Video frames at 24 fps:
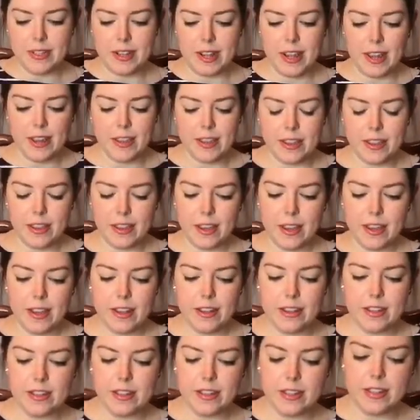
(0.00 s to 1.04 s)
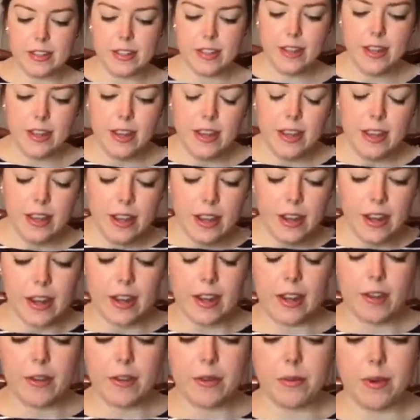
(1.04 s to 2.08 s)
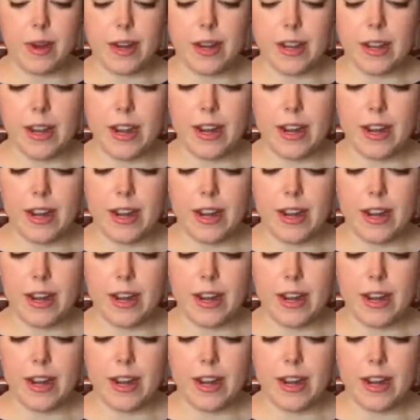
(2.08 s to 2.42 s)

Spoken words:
take this, and now you want to